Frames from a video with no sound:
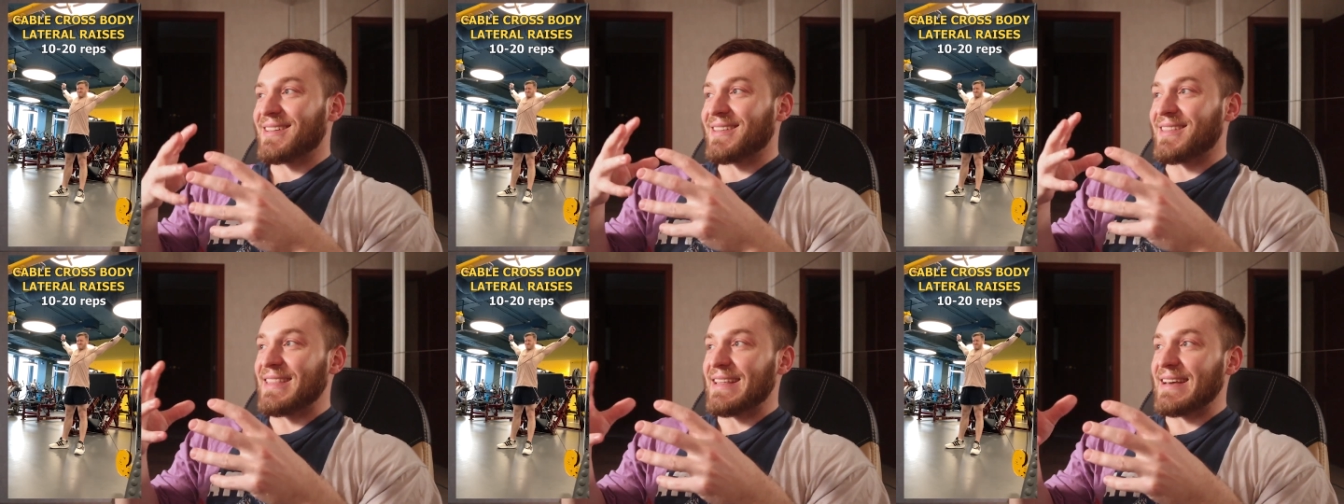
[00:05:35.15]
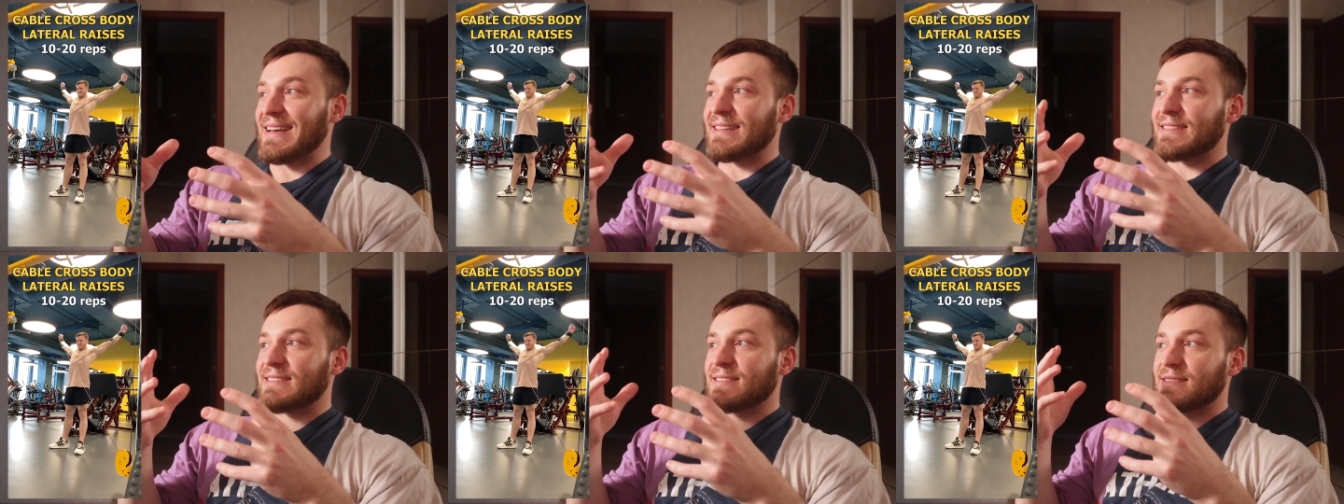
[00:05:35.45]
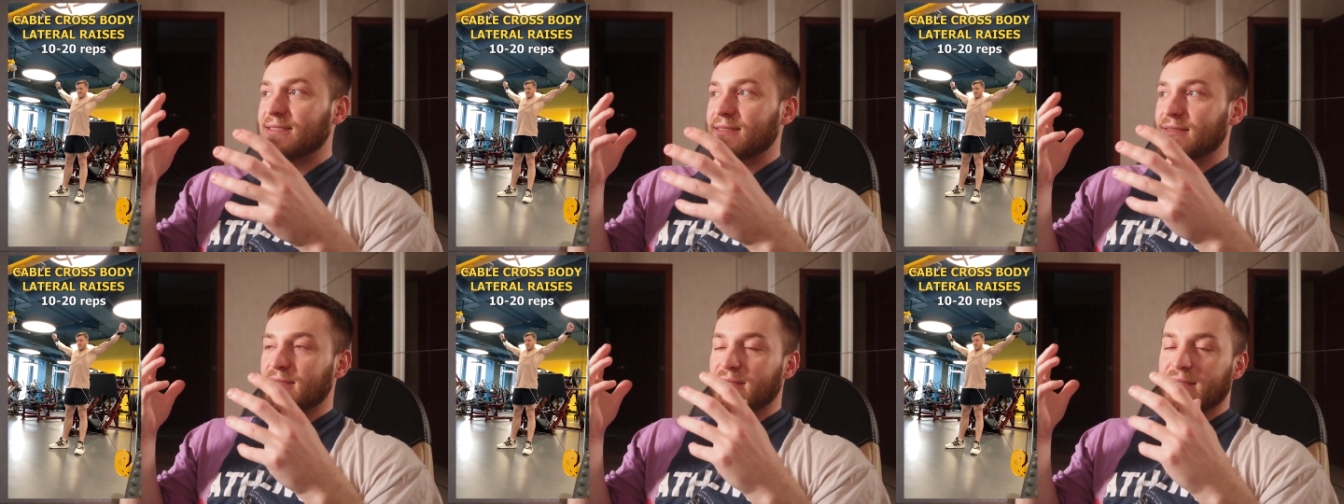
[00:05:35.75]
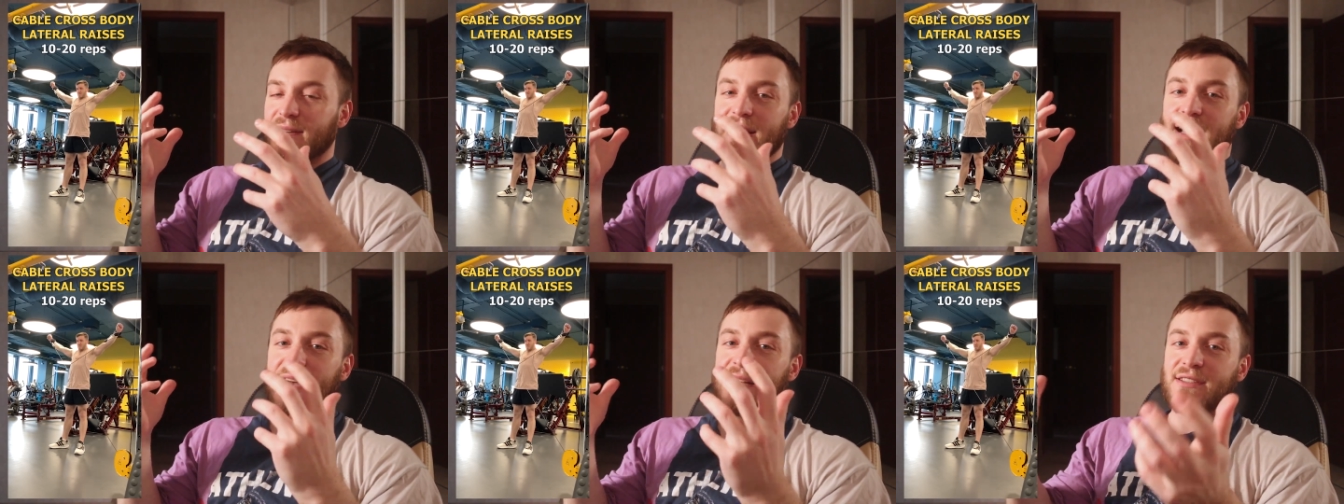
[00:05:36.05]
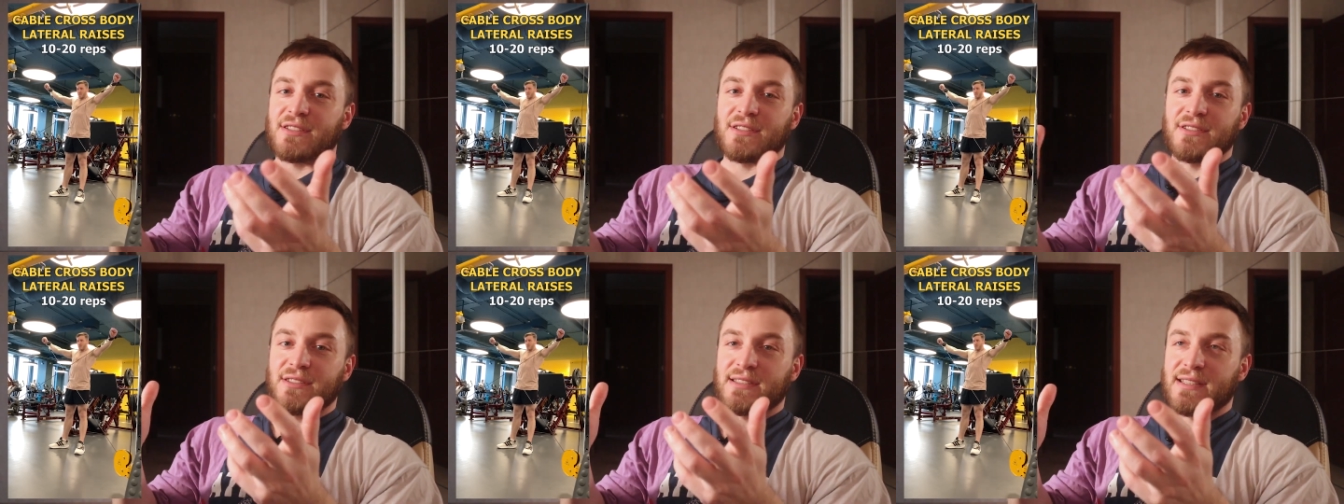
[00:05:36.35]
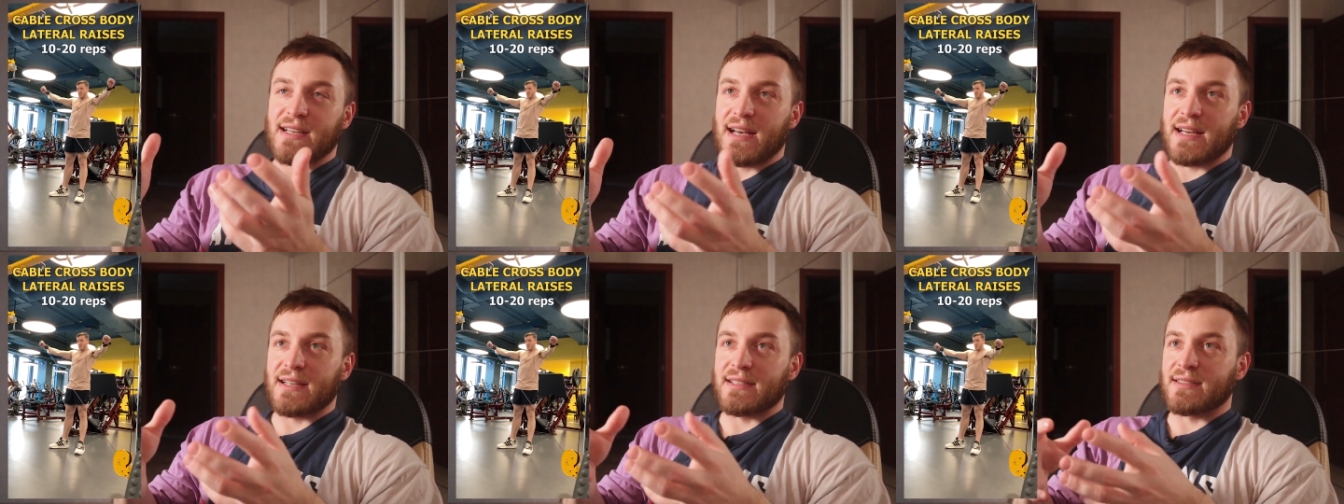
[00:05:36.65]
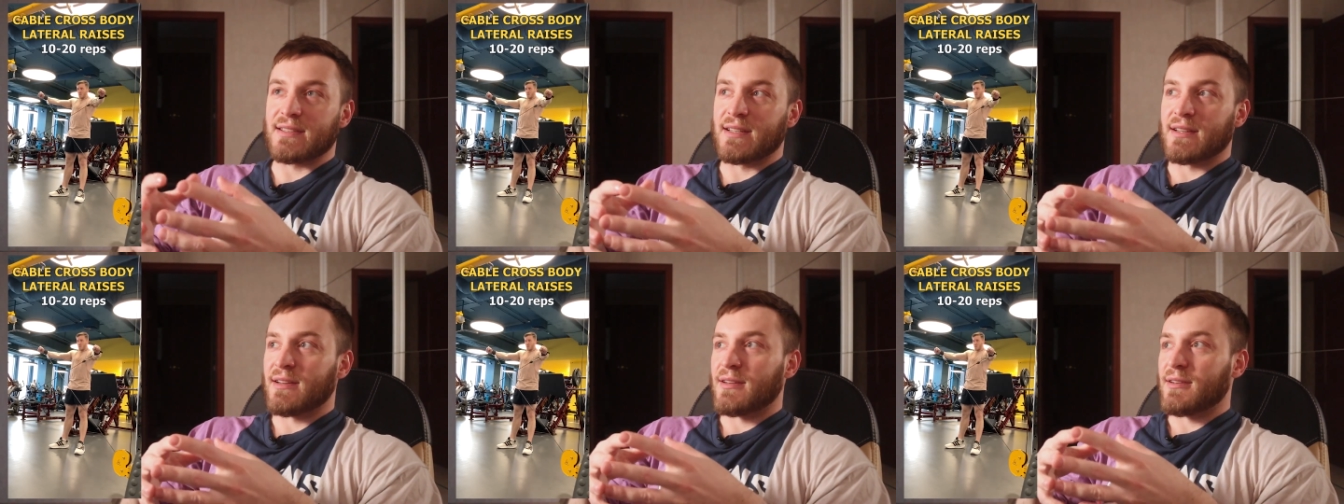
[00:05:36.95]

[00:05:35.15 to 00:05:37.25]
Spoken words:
this exercise